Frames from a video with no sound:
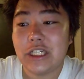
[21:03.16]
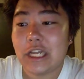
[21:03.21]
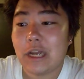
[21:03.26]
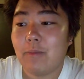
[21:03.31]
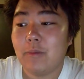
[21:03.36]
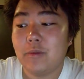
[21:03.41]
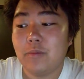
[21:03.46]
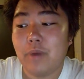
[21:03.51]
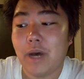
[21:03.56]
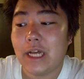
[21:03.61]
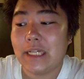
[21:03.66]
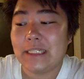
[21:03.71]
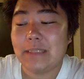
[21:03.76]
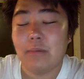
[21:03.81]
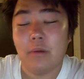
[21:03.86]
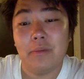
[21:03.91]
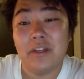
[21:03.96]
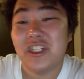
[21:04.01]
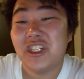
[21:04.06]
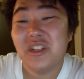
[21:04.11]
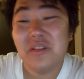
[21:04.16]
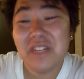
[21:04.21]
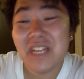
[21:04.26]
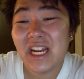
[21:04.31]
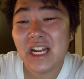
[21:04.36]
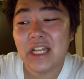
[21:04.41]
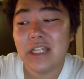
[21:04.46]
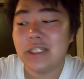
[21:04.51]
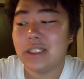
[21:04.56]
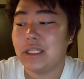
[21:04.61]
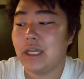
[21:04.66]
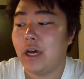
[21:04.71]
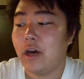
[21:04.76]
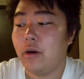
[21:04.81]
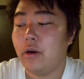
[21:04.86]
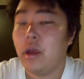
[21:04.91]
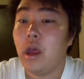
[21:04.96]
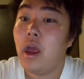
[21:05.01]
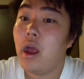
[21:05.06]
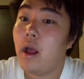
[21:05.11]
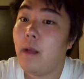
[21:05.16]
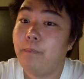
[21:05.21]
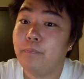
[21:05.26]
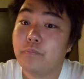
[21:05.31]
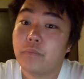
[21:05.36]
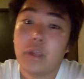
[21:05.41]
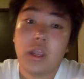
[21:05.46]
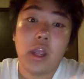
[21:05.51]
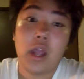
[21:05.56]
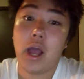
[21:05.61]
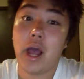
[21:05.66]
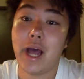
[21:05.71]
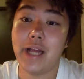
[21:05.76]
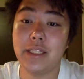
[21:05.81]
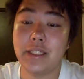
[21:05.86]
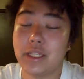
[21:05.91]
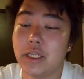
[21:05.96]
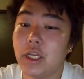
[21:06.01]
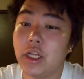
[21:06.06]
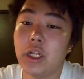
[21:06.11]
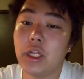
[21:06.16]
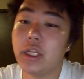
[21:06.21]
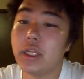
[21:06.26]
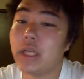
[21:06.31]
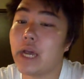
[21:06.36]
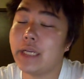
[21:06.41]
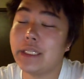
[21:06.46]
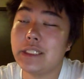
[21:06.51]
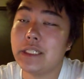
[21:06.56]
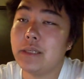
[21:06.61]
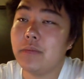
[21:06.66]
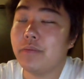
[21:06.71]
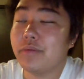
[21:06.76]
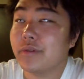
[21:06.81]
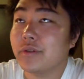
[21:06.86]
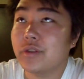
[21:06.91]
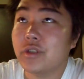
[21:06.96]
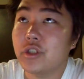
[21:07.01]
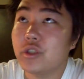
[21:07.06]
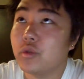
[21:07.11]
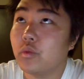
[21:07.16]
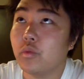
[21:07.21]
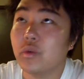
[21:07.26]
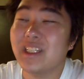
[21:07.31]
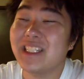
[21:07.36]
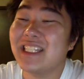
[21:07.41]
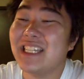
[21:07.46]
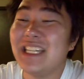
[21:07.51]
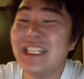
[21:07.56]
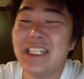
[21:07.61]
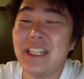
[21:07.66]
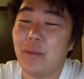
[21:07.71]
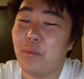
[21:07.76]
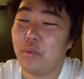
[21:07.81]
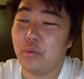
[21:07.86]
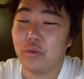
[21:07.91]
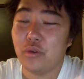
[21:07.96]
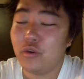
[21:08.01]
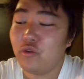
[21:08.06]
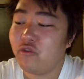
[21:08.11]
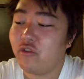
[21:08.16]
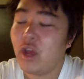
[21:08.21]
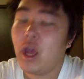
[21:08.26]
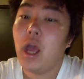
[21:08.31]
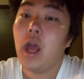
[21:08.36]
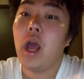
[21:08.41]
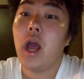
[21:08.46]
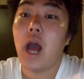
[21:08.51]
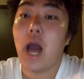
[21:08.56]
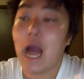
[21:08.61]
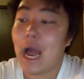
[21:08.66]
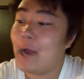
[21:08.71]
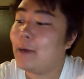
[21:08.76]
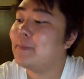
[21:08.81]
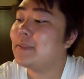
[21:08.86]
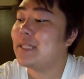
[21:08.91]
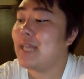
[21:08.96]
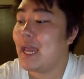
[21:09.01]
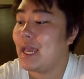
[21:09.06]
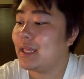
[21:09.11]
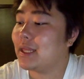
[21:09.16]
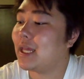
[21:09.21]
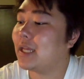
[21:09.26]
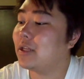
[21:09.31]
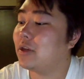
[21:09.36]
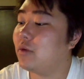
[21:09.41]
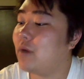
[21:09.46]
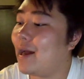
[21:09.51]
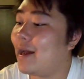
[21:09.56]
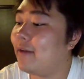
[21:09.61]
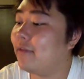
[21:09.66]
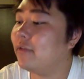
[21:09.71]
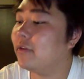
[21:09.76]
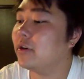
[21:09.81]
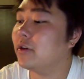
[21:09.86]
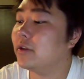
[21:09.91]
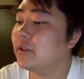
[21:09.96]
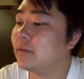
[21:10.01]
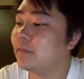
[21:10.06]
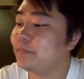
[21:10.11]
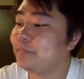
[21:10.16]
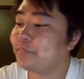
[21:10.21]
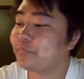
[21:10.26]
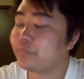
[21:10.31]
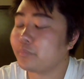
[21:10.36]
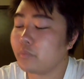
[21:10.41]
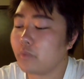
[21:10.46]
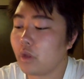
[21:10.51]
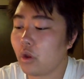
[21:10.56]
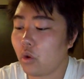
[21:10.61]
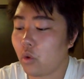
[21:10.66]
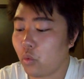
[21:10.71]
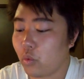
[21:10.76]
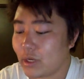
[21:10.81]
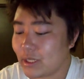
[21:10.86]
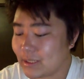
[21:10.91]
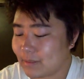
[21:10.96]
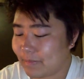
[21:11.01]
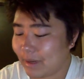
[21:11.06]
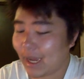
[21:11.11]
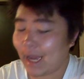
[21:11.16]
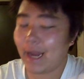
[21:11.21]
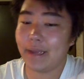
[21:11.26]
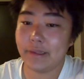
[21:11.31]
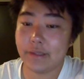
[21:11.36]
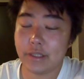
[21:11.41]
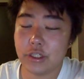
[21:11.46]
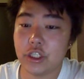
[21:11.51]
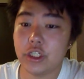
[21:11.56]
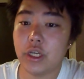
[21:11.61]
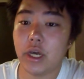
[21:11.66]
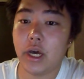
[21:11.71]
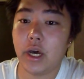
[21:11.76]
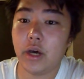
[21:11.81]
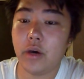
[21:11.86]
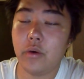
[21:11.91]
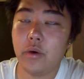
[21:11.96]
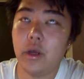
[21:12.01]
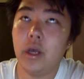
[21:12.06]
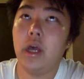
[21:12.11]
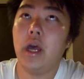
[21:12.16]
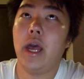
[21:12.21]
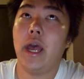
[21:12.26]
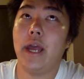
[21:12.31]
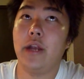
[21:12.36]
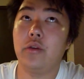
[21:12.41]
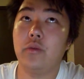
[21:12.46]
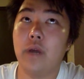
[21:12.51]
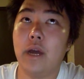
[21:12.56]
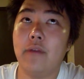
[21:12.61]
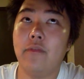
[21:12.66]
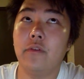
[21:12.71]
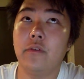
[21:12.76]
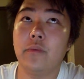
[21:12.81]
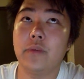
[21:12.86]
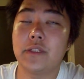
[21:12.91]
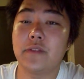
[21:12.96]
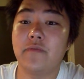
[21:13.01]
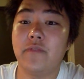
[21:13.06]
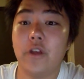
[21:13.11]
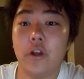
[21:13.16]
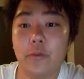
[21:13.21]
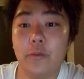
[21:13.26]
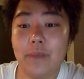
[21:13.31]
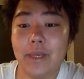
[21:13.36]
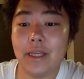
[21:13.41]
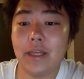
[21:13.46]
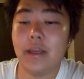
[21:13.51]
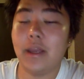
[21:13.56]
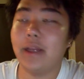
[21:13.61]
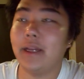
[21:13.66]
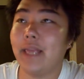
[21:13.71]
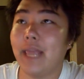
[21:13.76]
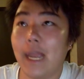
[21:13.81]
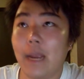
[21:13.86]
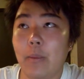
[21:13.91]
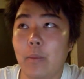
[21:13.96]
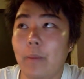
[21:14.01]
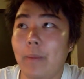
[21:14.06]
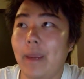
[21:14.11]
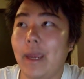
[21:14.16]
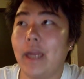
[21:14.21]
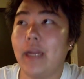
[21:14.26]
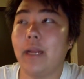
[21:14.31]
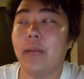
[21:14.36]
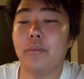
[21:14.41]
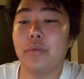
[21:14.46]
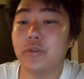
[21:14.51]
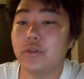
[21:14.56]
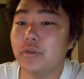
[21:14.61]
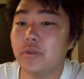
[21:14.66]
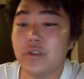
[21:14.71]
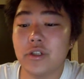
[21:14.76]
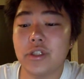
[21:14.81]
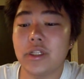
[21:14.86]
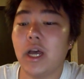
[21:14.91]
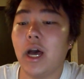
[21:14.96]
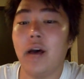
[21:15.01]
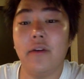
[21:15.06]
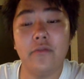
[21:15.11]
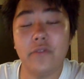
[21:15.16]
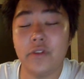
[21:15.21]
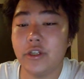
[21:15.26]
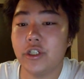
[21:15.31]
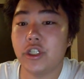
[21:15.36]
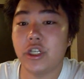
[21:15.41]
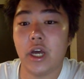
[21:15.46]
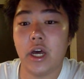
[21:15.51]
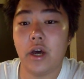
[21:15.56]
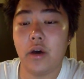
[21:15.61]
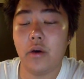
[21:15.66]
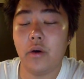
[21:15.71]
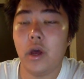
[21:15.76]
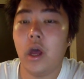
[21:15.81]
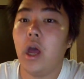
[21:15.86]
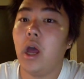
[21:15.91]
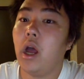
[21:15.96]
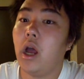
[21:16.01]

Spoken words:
time as possible, but you didn't. So until I see receipts and proof, I'm saying that whoever was behind the show and whoever was filming and cameraman and producers of the show,